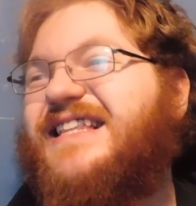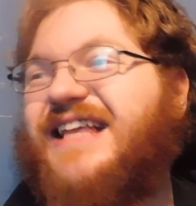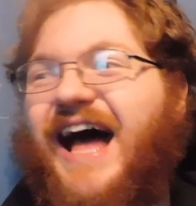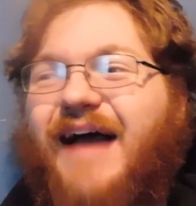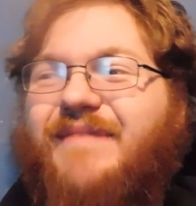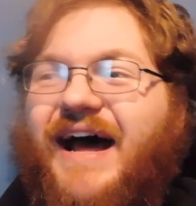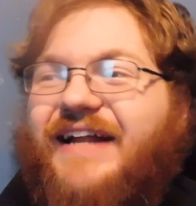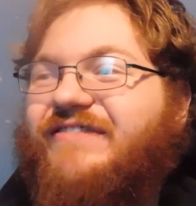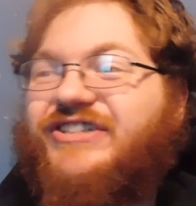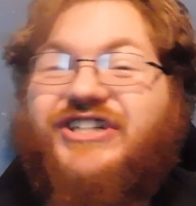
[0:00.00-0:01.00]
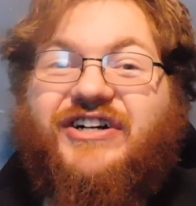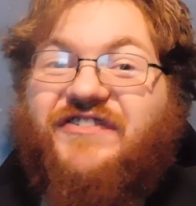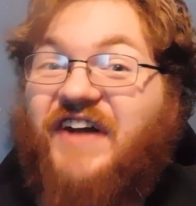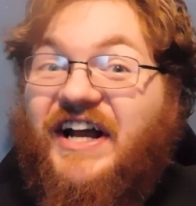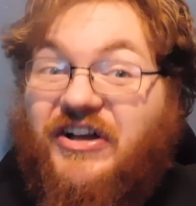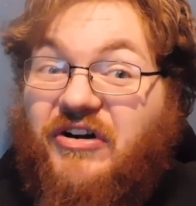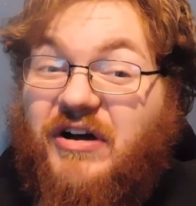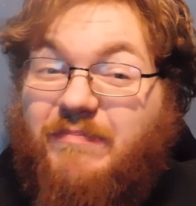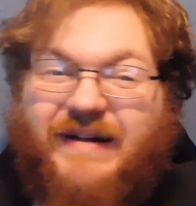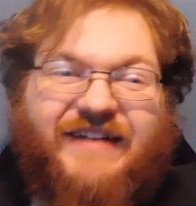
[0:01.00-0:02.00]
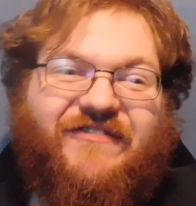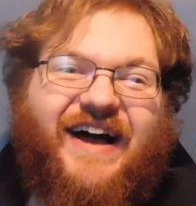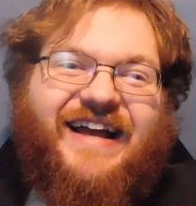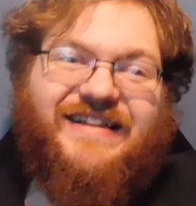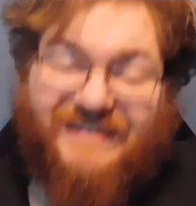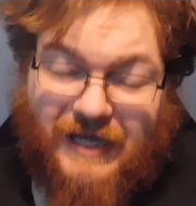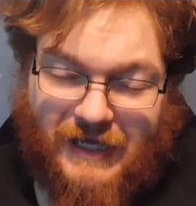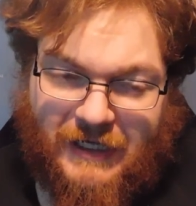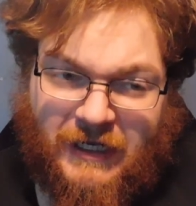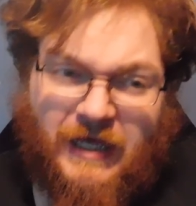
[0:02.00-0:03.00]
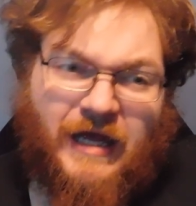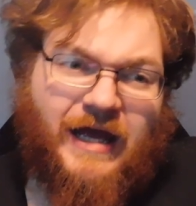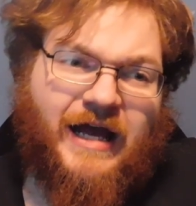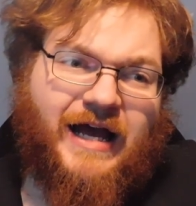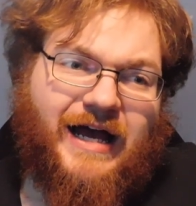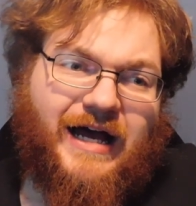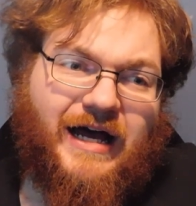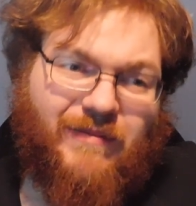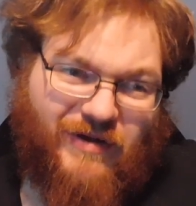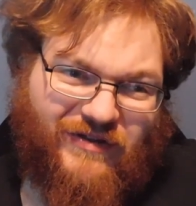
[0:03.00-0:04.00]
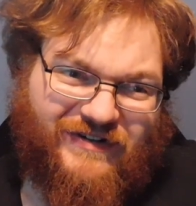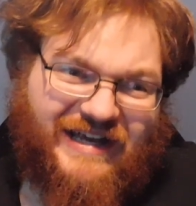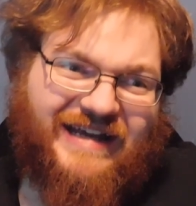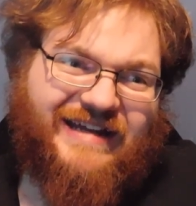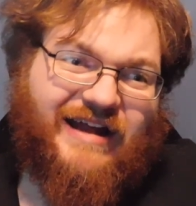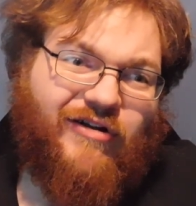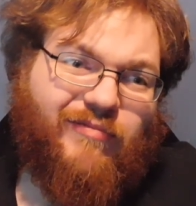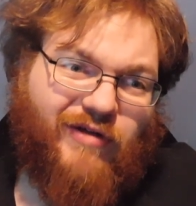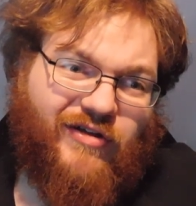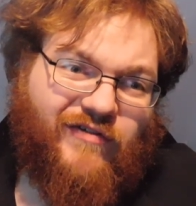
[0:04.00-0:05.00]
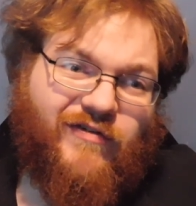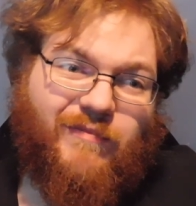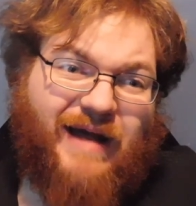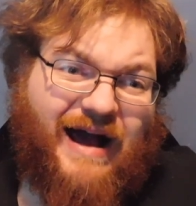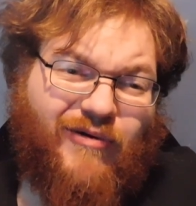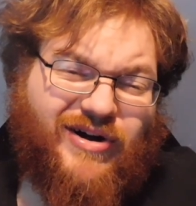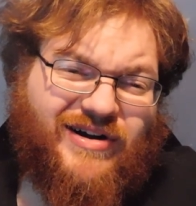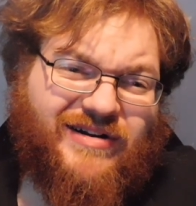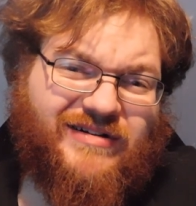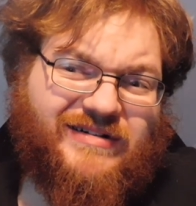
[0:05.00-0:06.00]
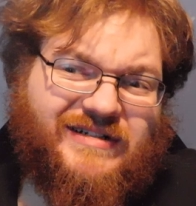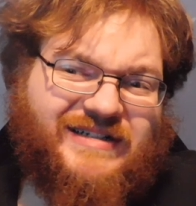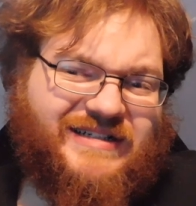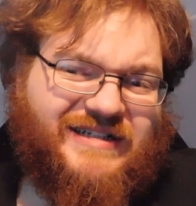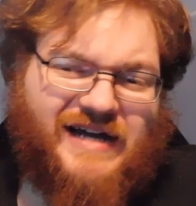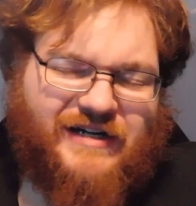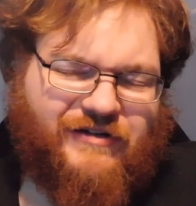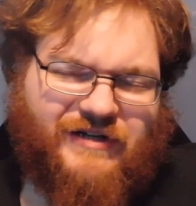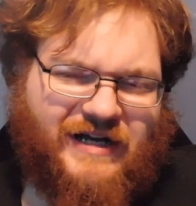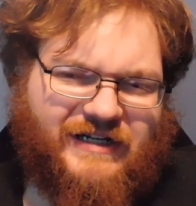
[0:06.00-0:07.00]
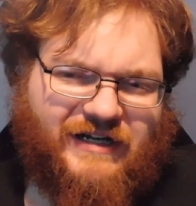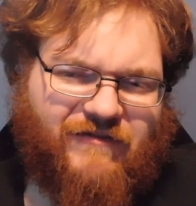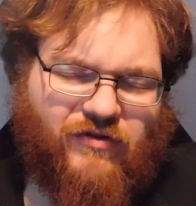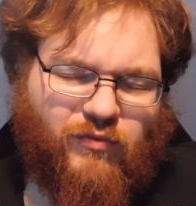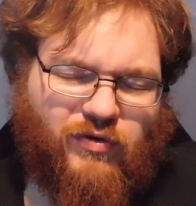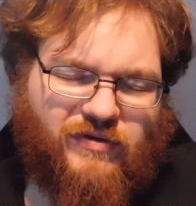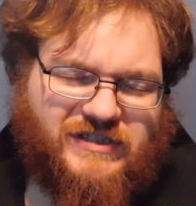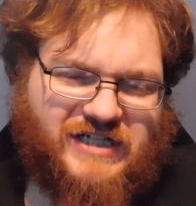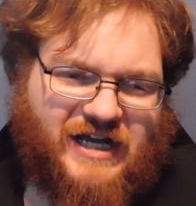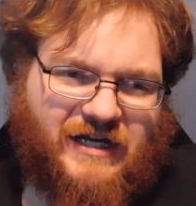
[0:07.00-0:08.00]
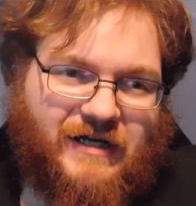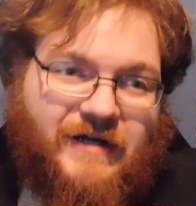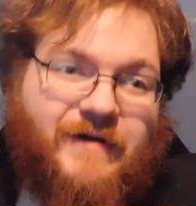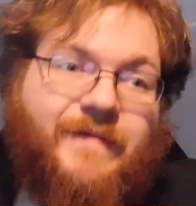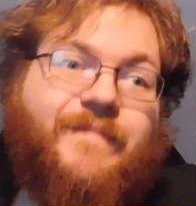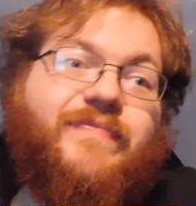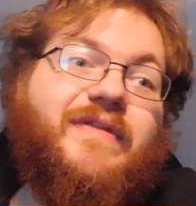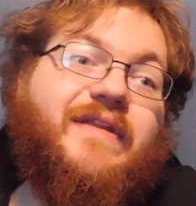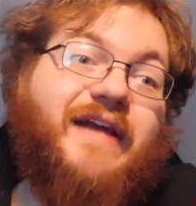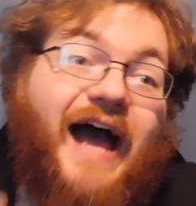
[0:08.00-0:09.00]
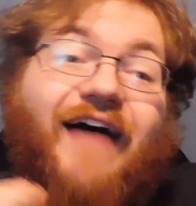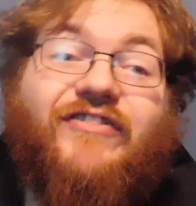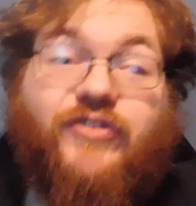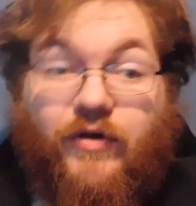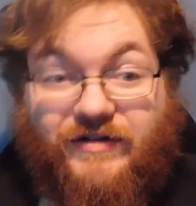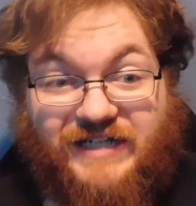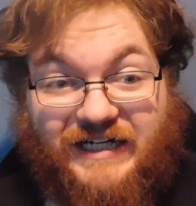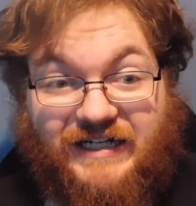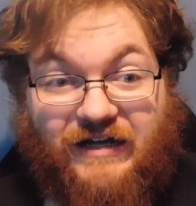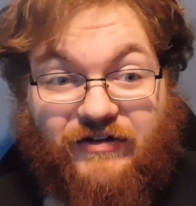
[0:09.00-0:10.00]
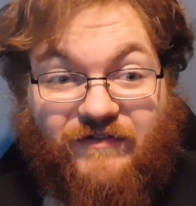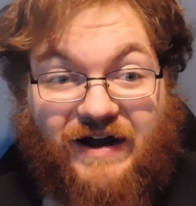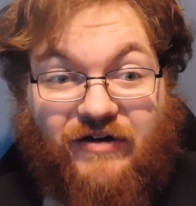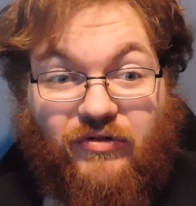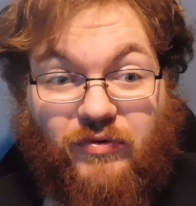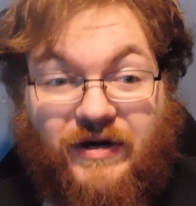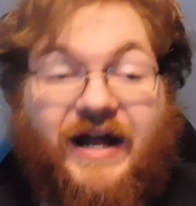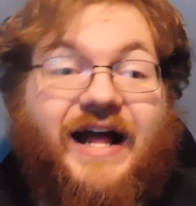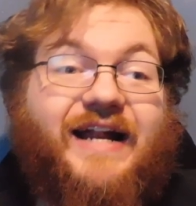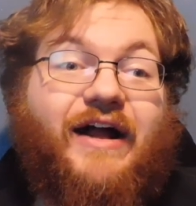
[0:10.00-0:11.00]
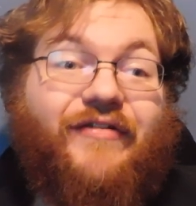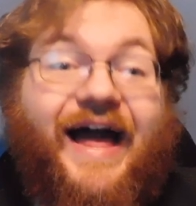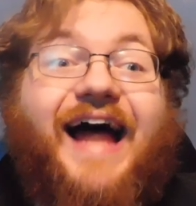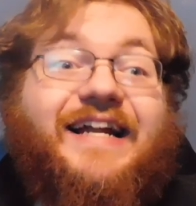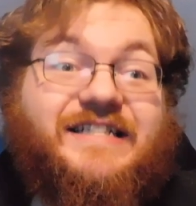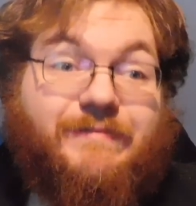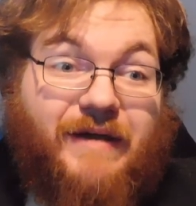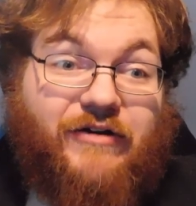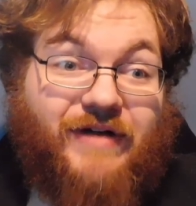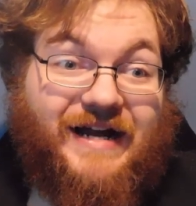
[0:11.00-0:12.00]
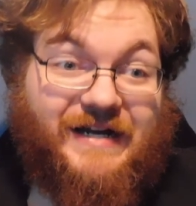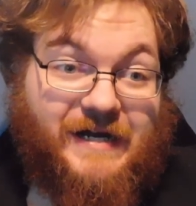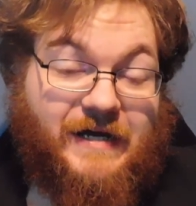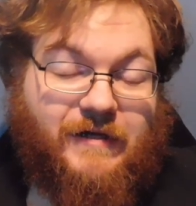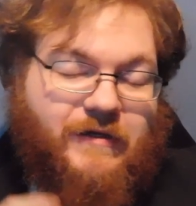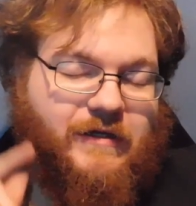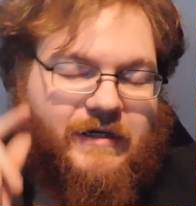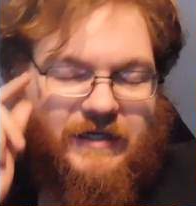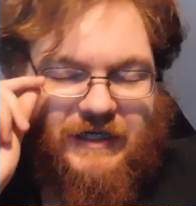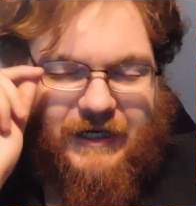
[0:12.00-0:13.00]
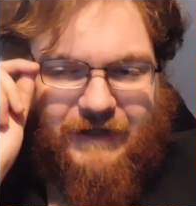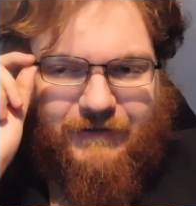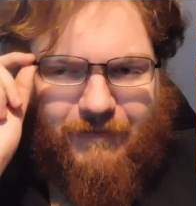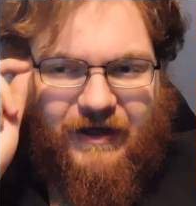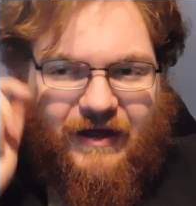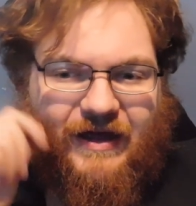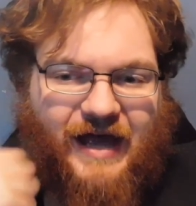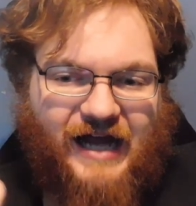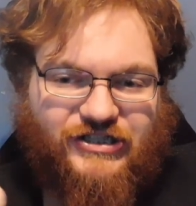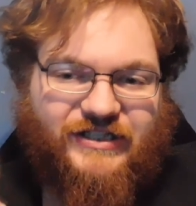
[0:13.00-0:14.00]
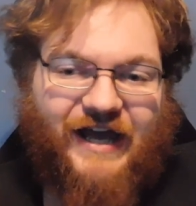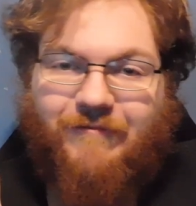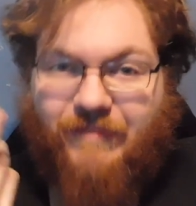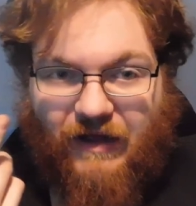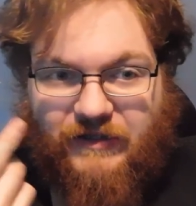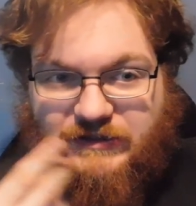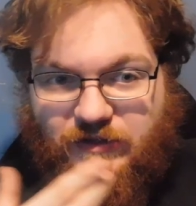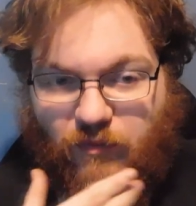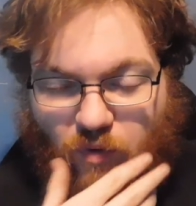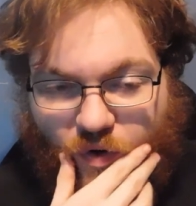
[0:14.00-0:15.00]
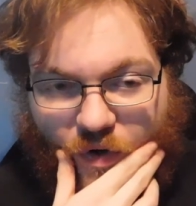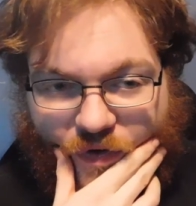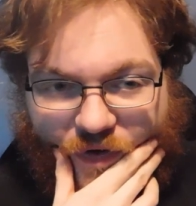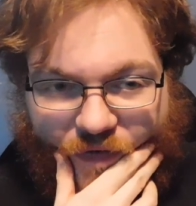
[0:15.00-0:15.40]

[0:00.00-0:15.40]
I'm not even sure if I could, but if I did, a brother taking down a brother for power? Not a good idea for the world's sake. The Avatar taking down the Fire Lord, now that is a better idea. he had to actually have balance in the world.